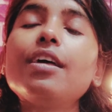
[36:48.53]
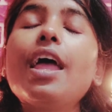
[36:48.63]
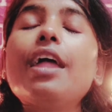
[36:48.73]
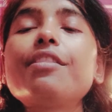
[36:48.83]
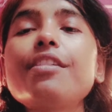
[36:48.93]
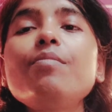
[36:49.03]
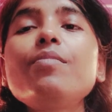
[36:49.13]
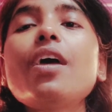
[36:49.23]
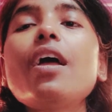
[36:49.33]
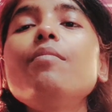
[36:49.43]
And same
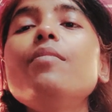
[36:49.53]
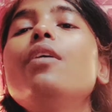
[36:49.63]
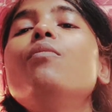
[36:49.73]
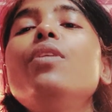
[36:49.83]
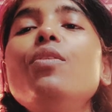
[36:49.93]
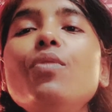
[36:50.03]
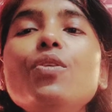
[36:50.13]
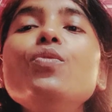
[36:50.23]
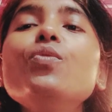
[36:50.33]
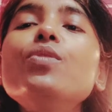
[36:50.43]
time, whenever you
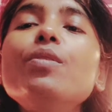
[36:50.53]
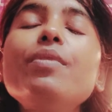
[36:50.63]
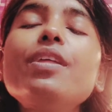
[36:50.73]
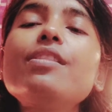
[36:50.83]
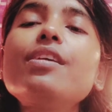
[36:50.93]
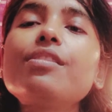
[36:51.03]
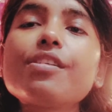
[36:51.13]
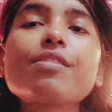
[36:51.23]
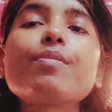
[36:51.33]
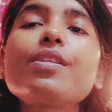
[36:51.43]
do the breathing,
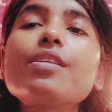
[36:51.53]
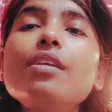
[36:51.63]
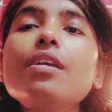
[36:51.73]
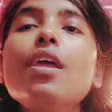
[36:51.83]
this breathing,